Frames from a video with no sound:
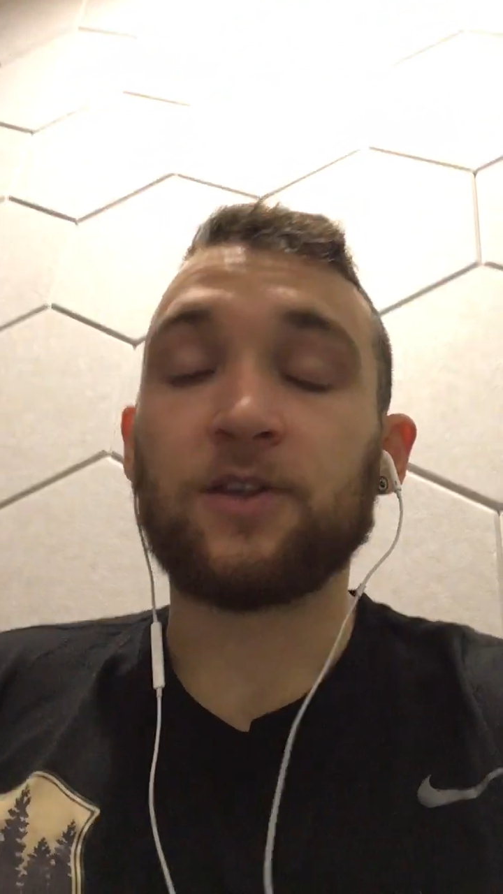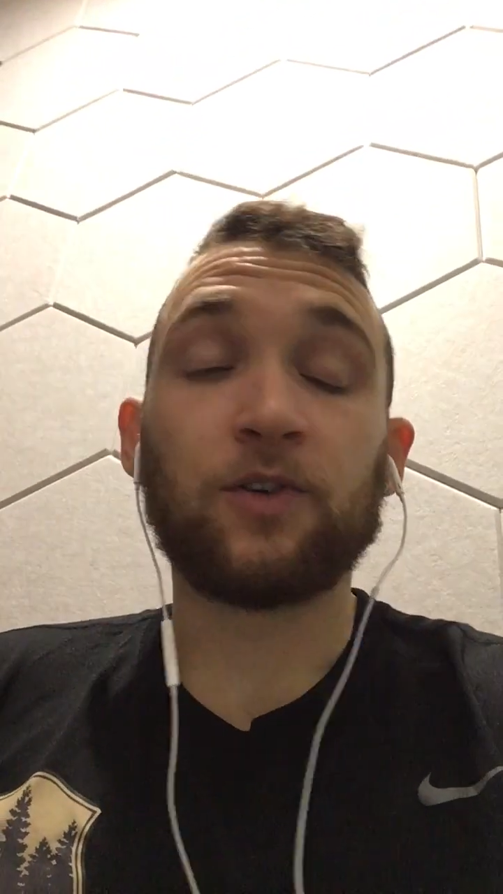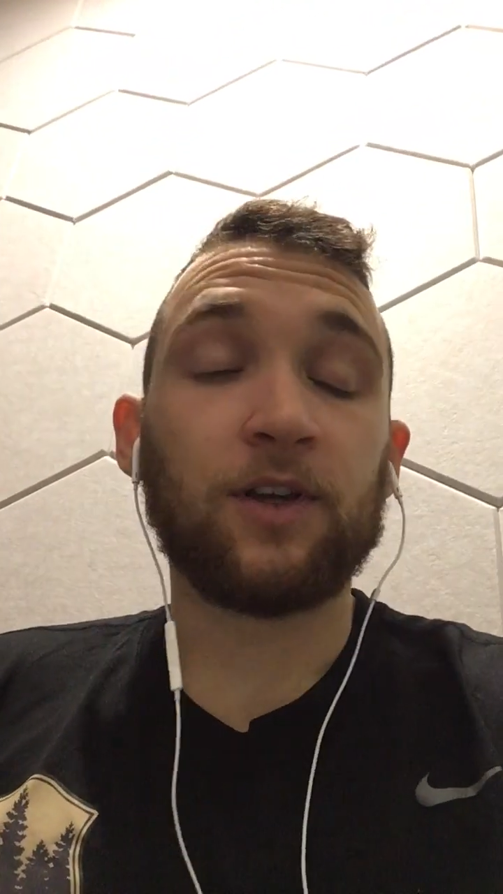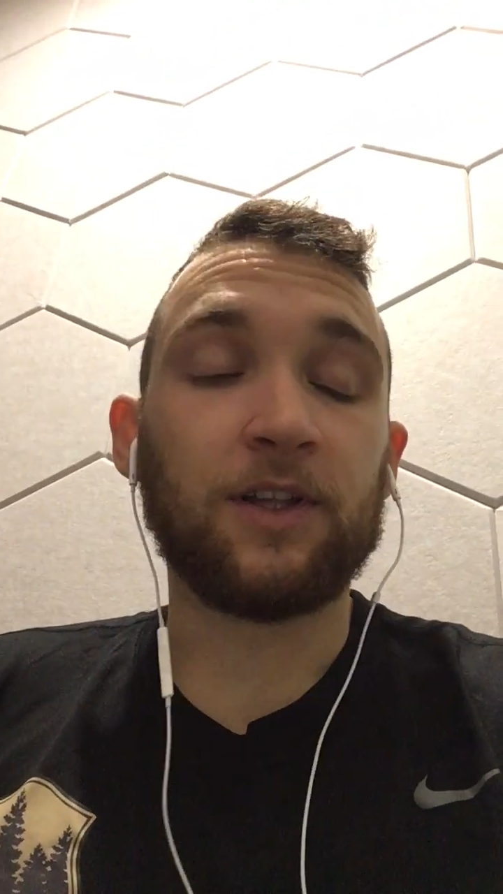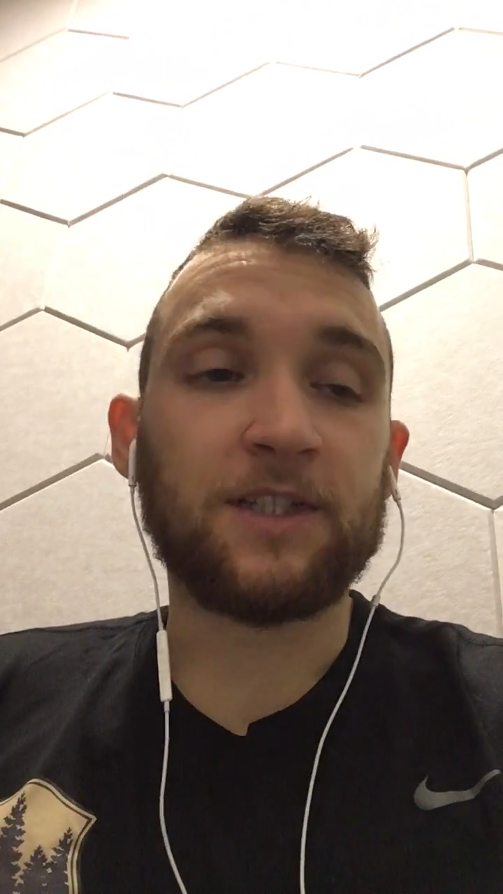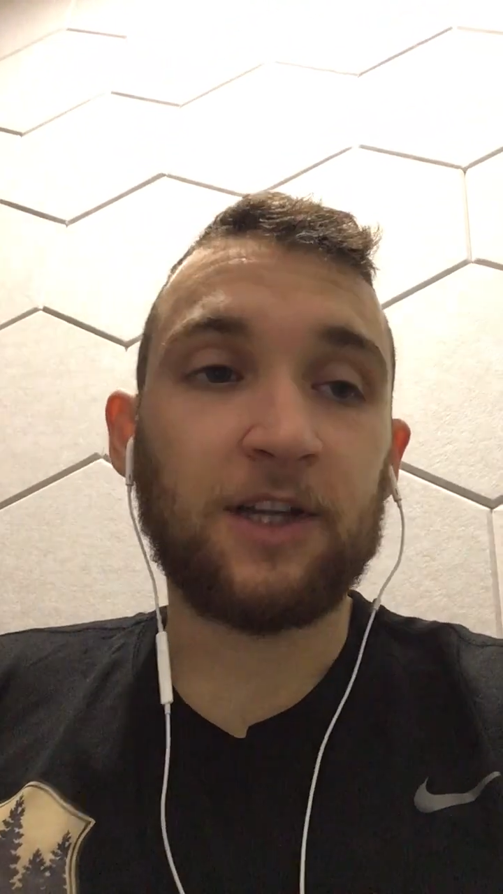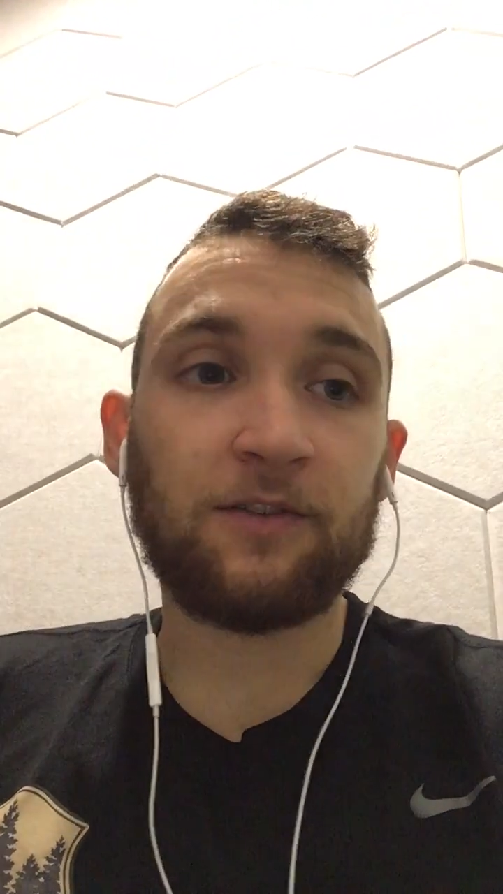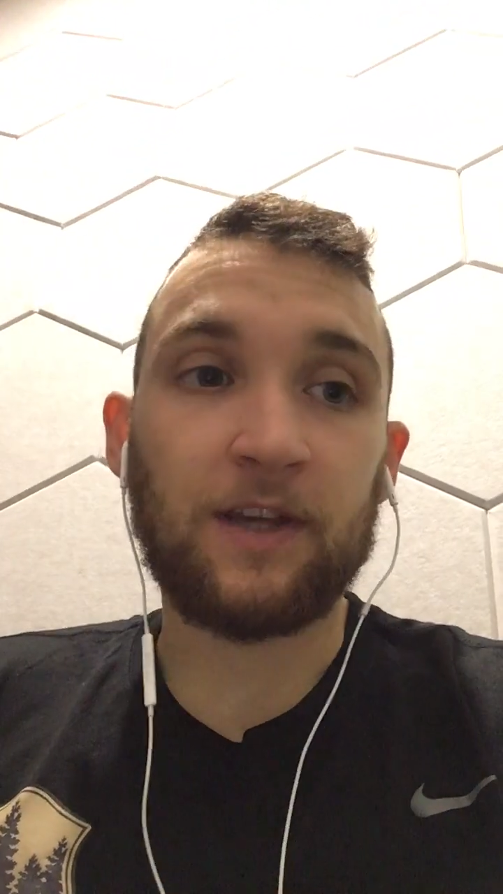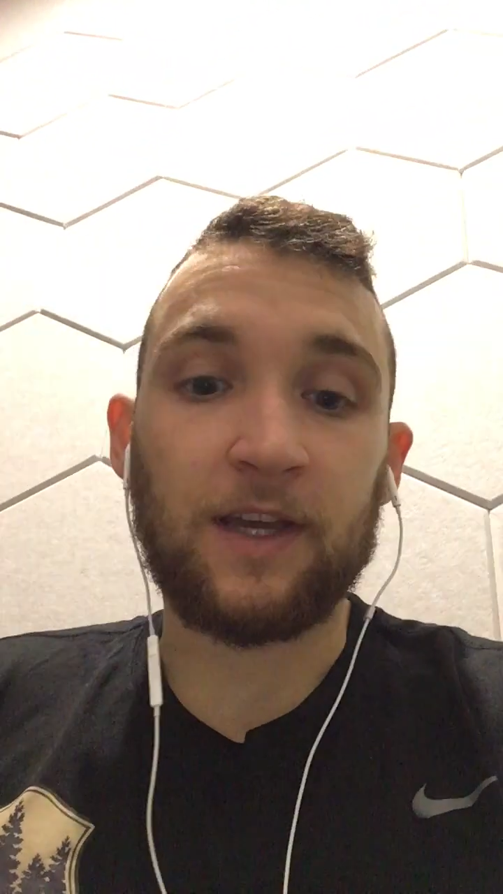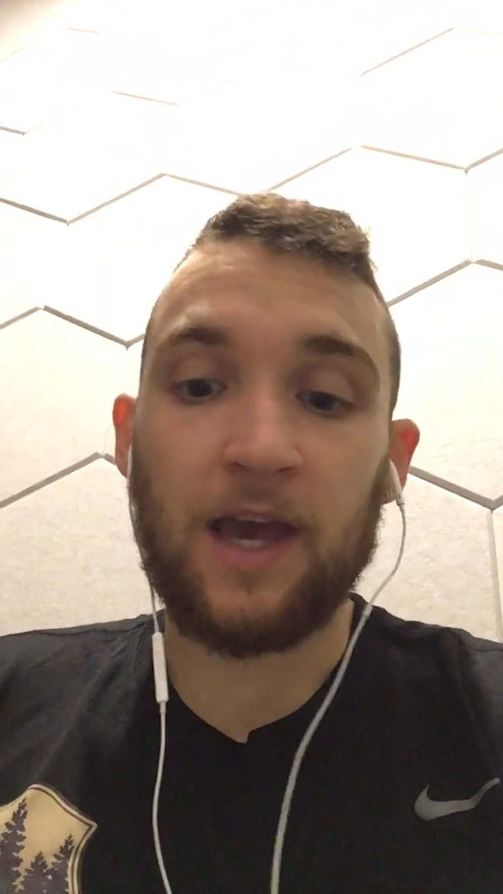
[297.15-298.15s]
the soil itself
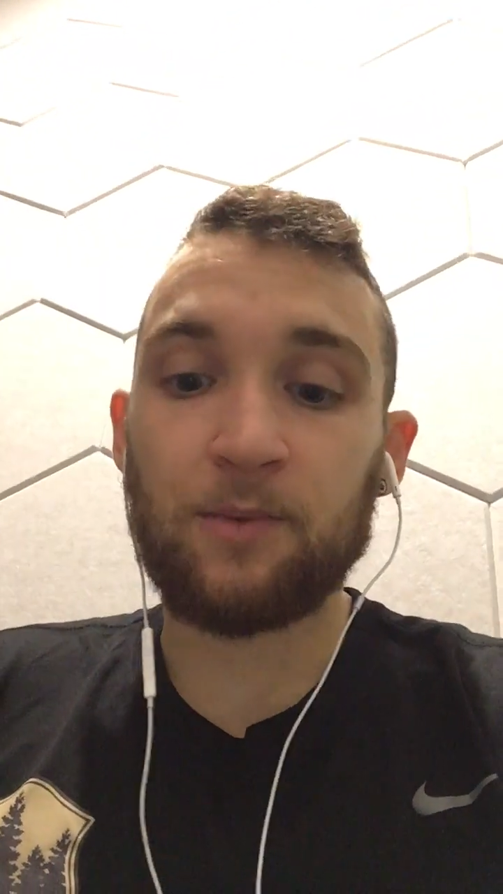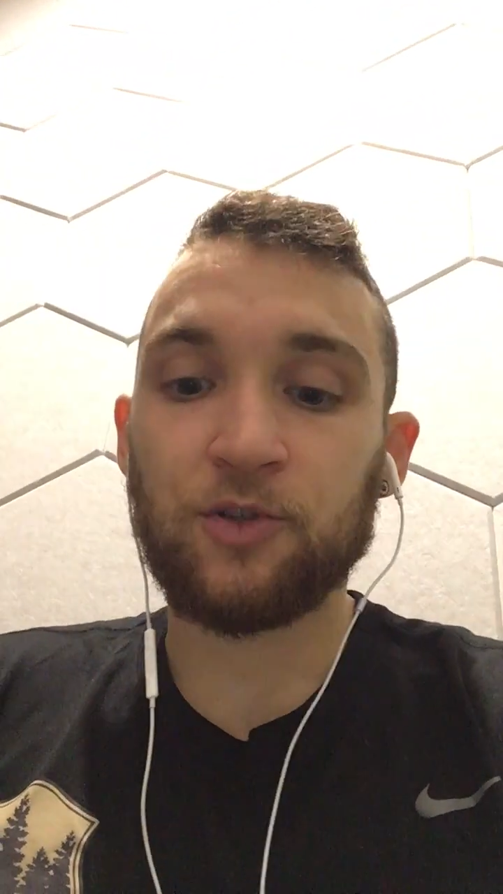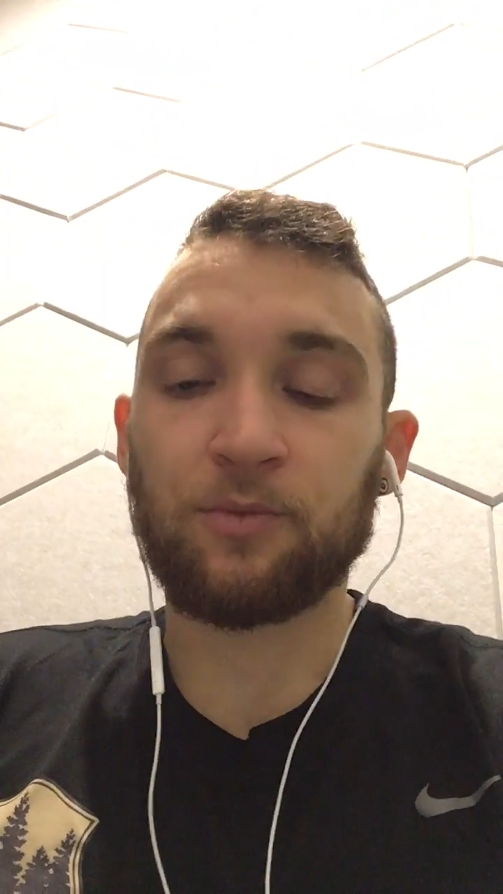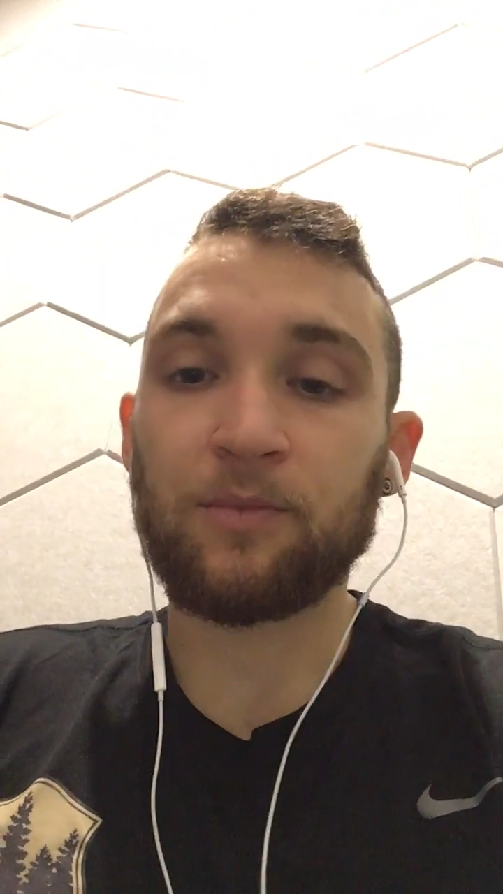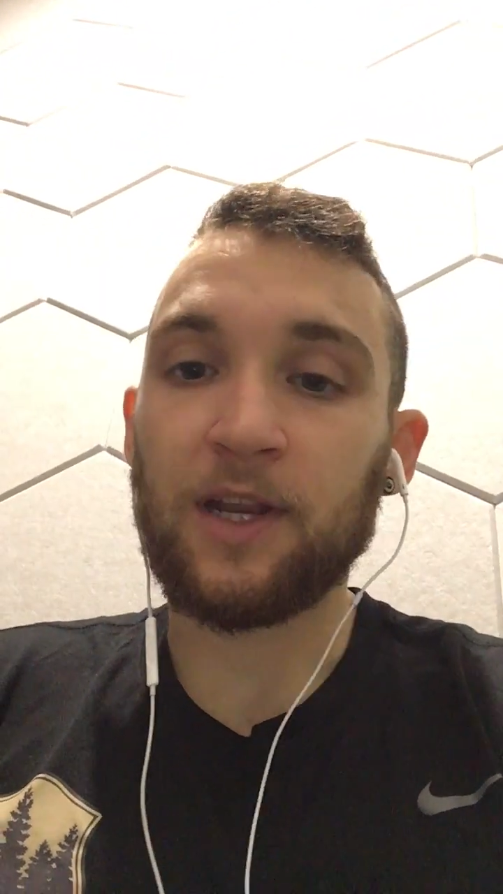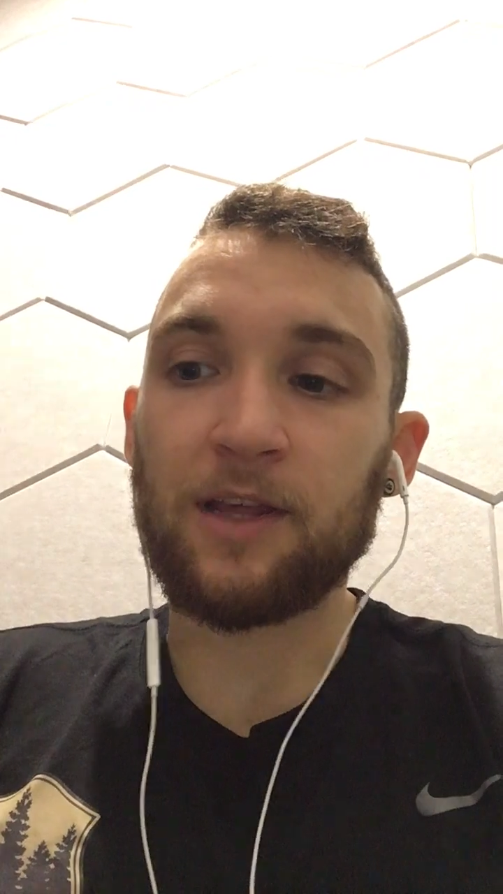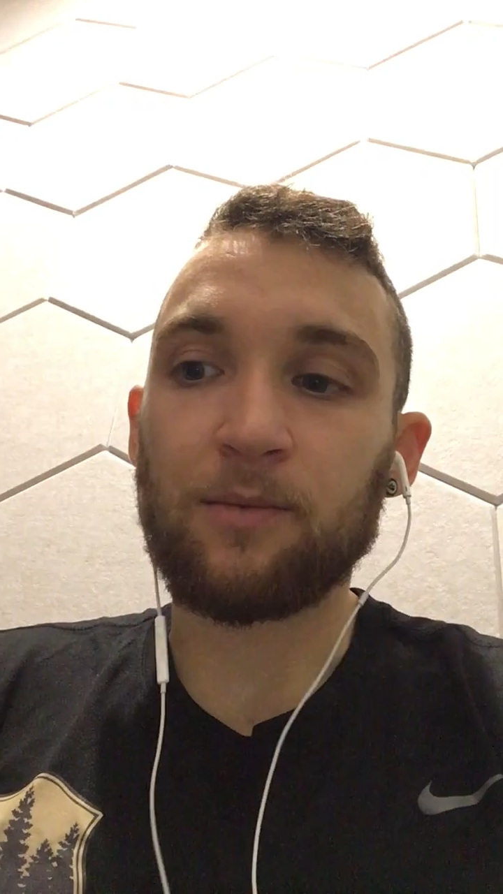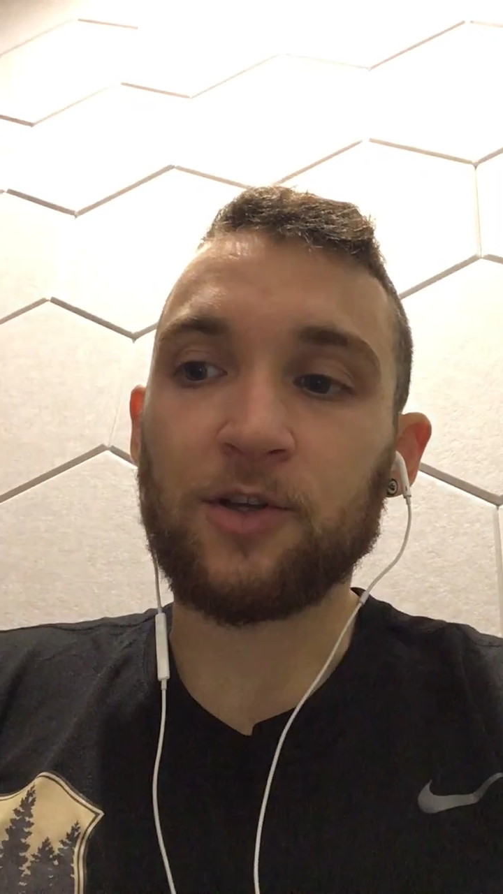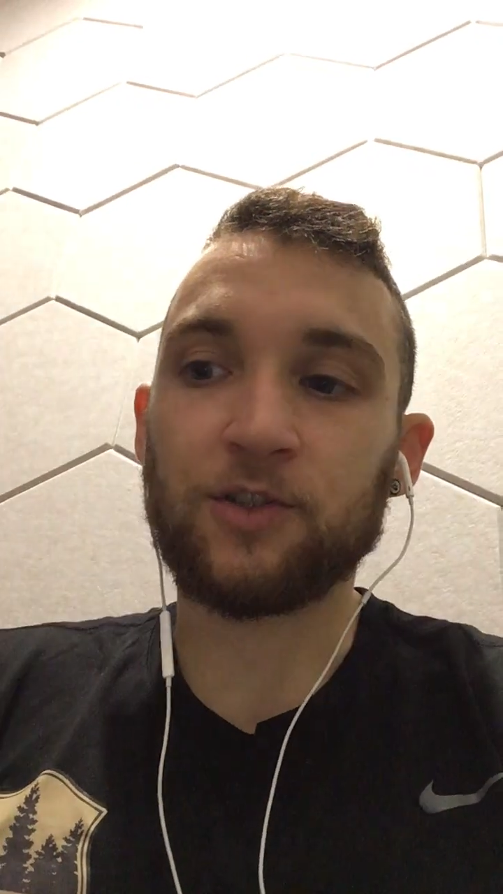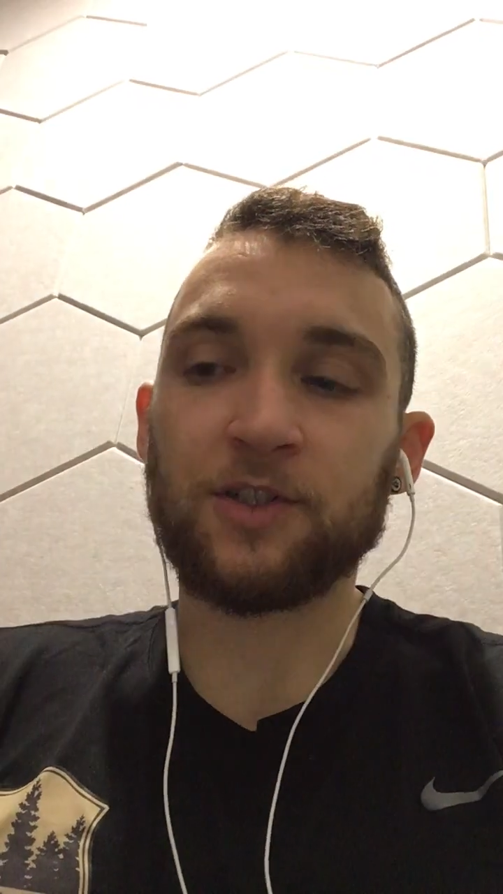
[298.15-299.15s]
can capture many
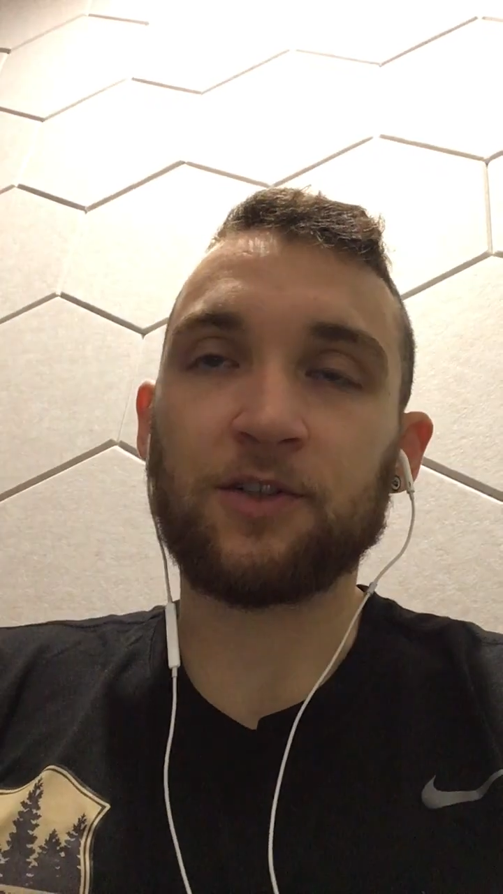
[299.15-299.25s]
emissions.